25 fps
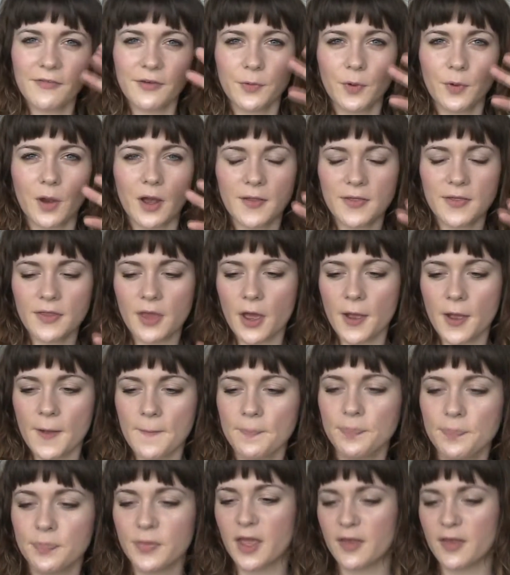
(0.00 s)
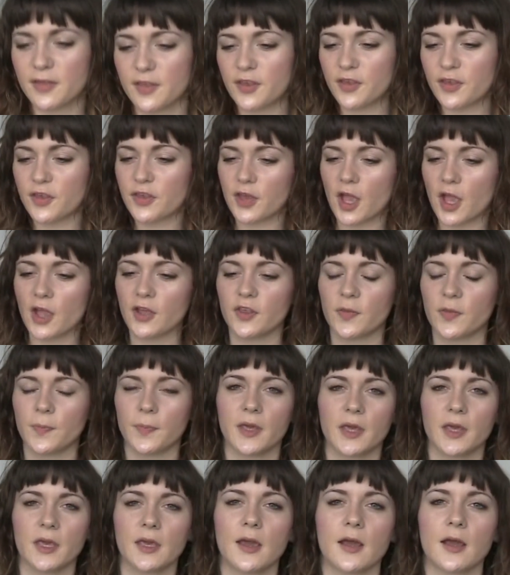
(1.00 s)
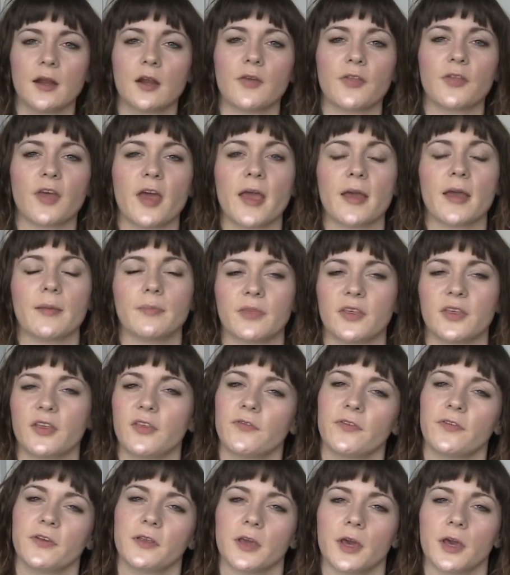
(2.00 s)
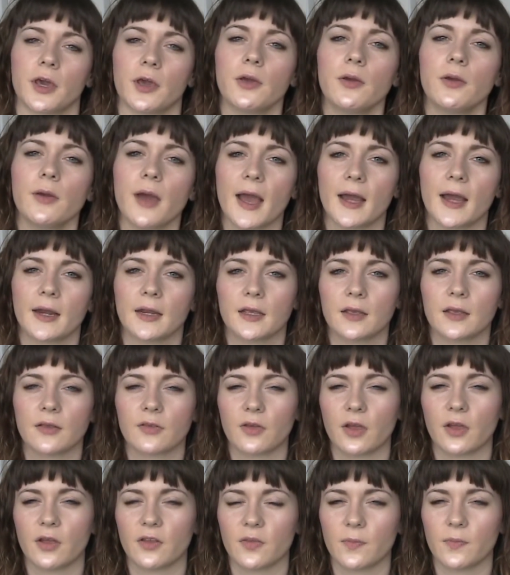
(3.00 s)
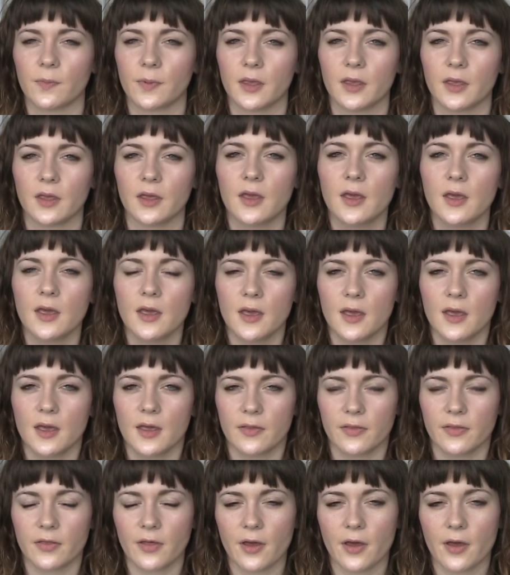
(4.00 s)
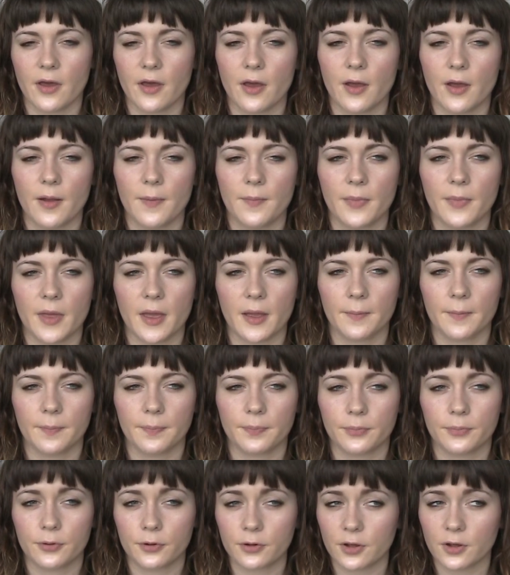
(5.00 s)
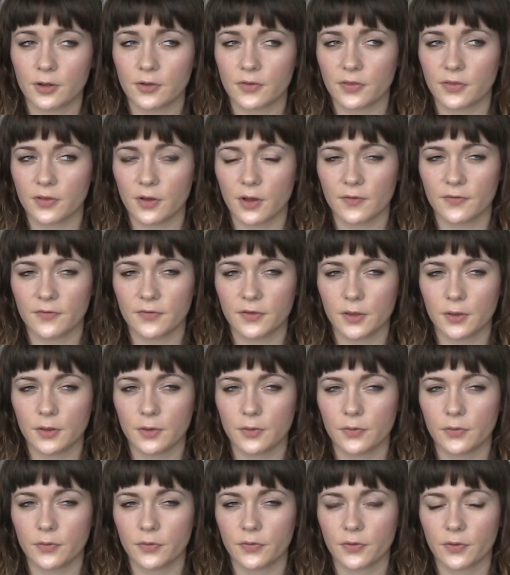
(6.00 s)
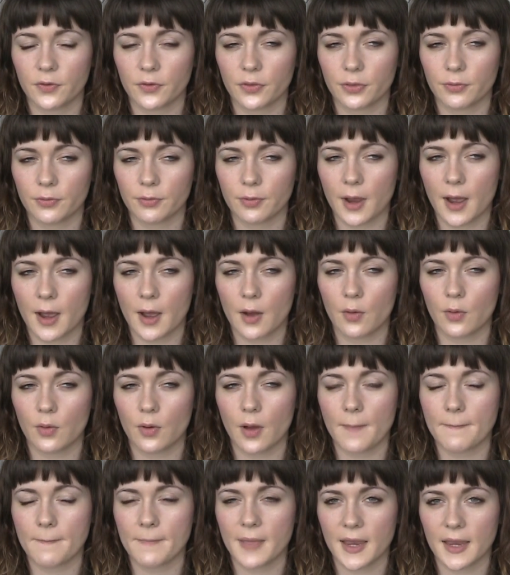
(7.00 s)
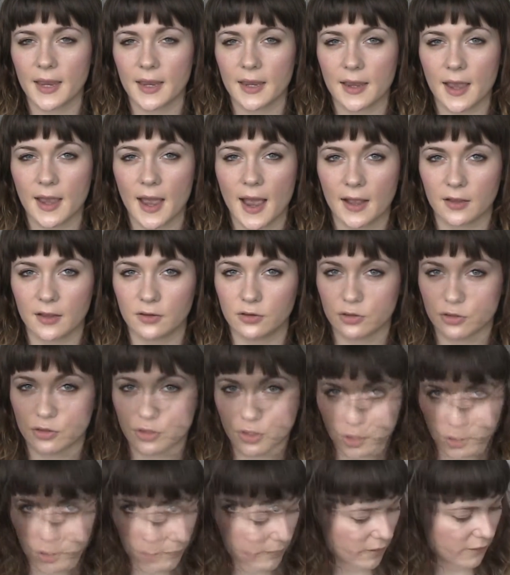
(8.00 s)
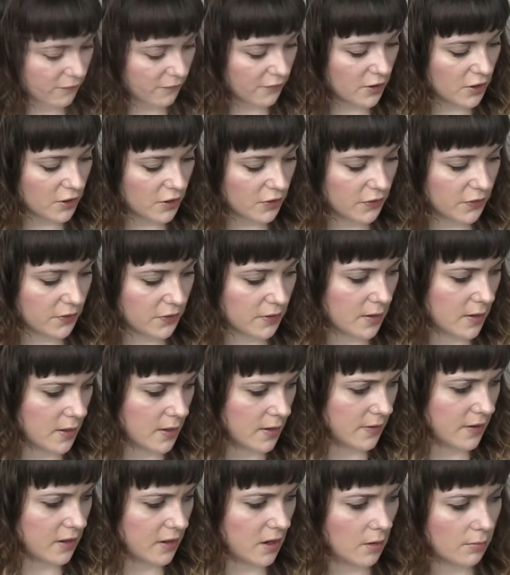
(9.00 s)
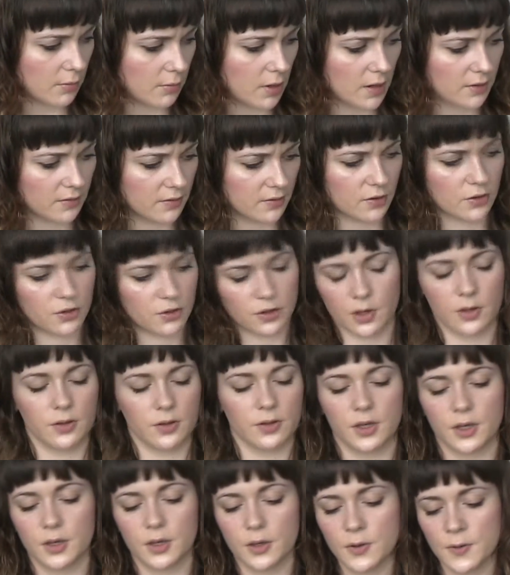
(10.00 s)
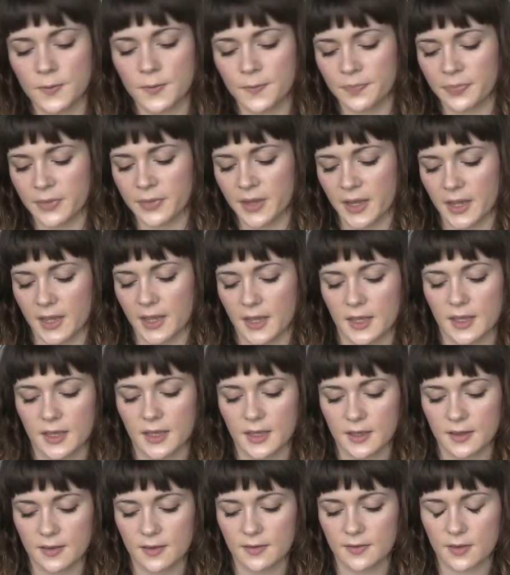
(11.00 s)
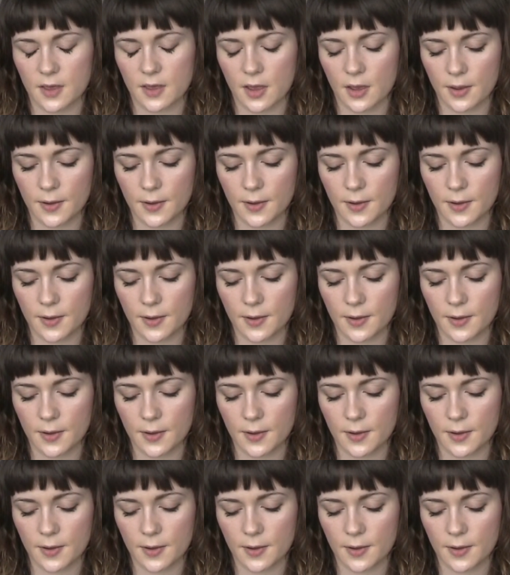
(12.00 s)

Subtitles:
everyone, this is going to be another Empties video, and it's going to be the products that I've used throughout May and June. The first thing I'm going to show you is